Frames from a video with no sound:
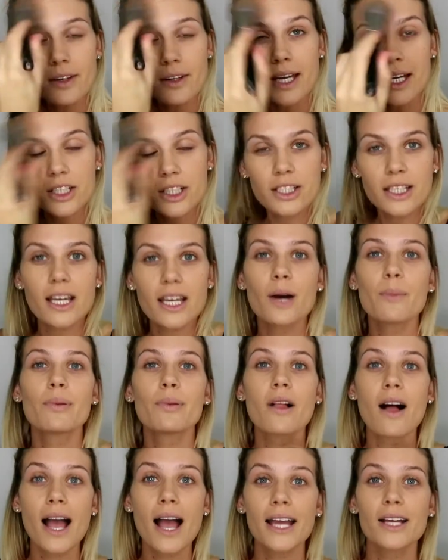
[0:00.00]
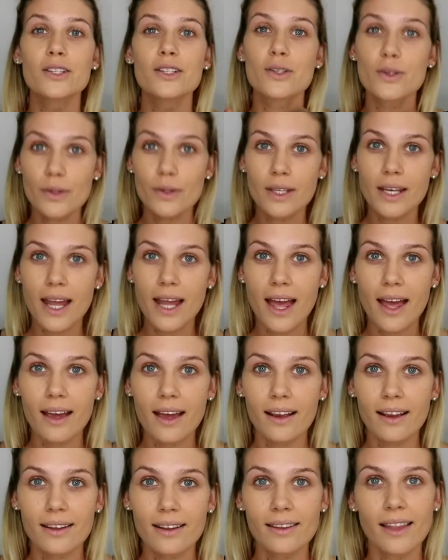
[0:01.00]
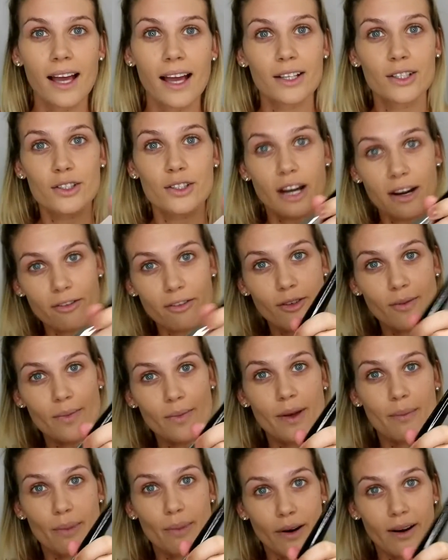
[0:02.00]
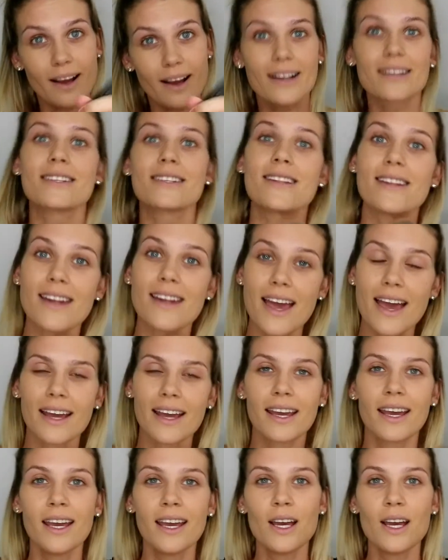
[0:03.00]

actually applying to the neck, like straight from the product to the neck,